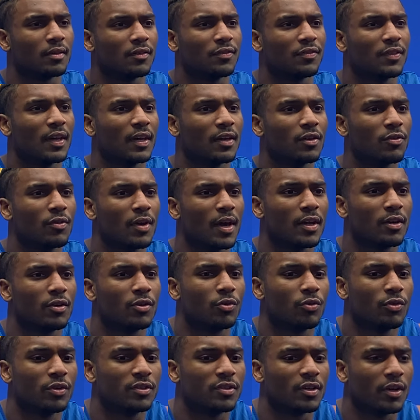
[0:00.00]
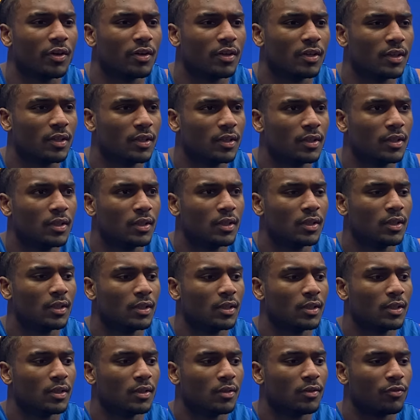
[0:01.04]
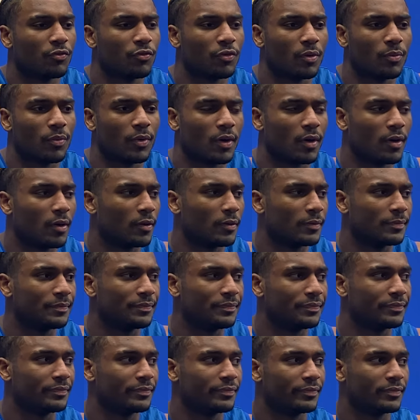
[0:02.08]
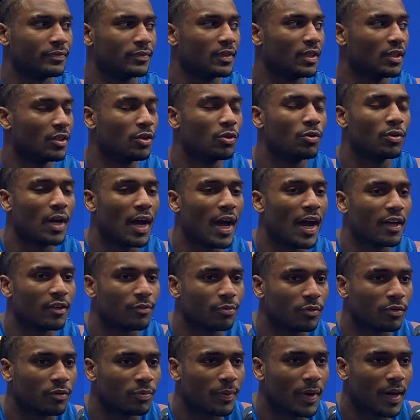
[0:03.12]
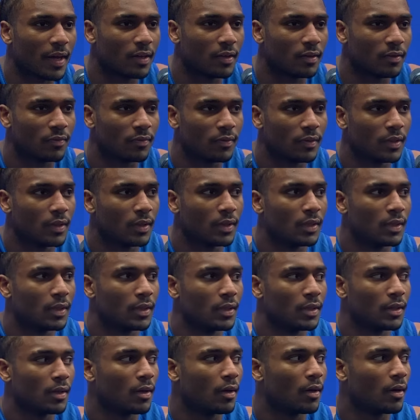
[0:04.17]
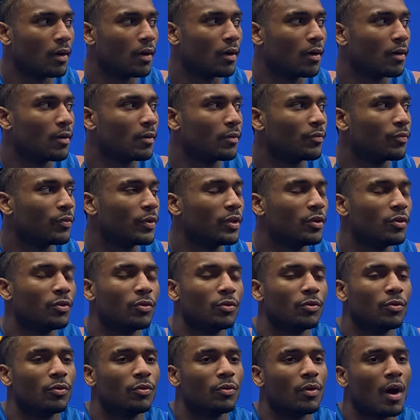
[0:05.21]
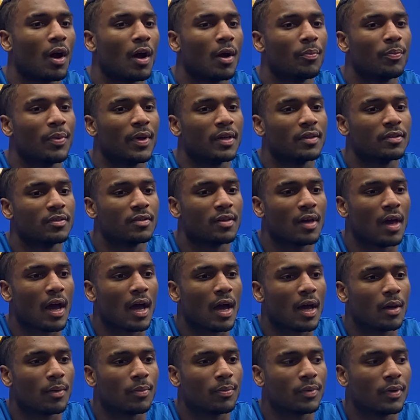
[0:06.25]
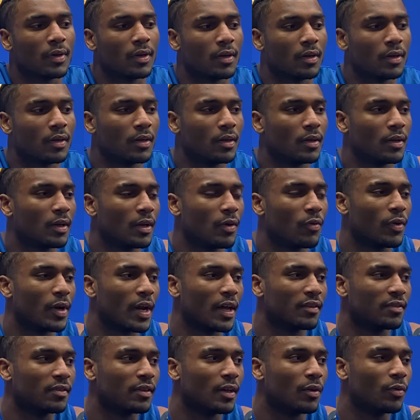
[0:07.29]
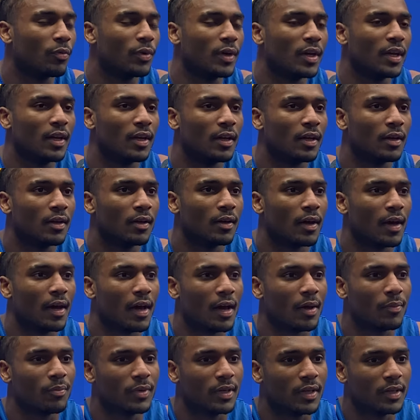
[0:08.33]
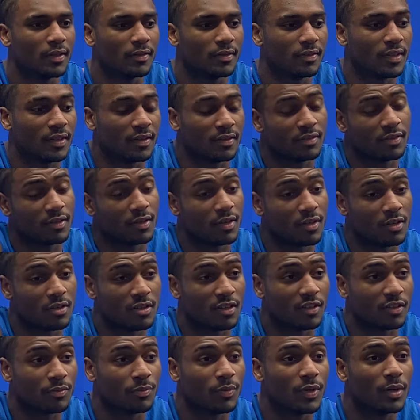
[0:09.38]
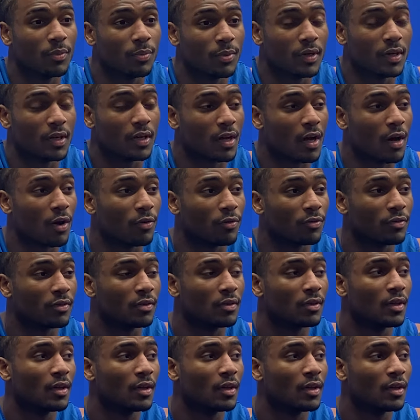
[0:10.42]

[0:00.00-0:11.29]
thing you got to do internally from the new guys' perspective. We do our best job, and when I say we, I mean this year just me, but the coaching